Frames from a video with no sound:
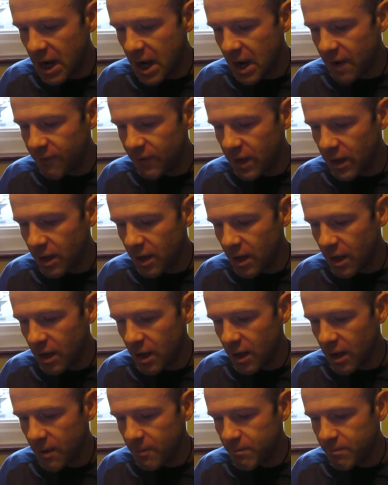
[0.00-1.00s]
having
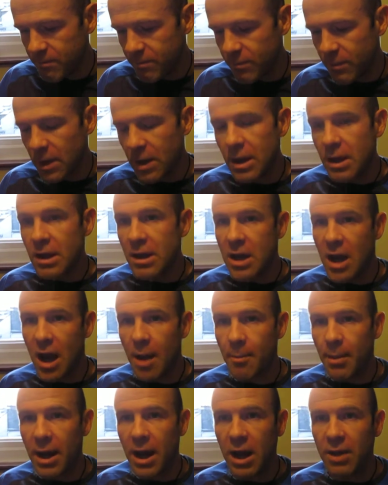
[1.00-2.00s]

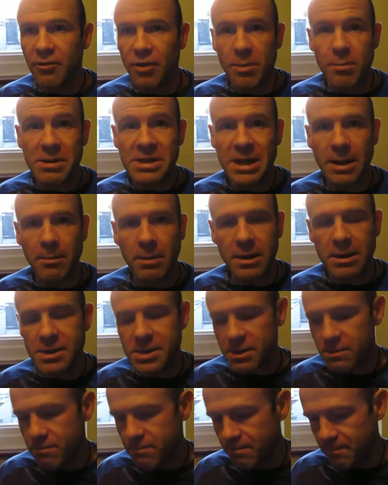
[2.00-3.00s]
carbohydrate
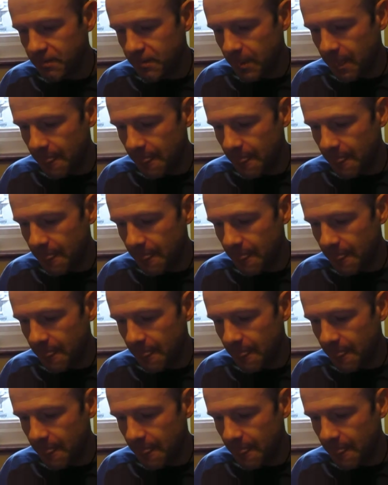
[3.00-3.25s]
metabolism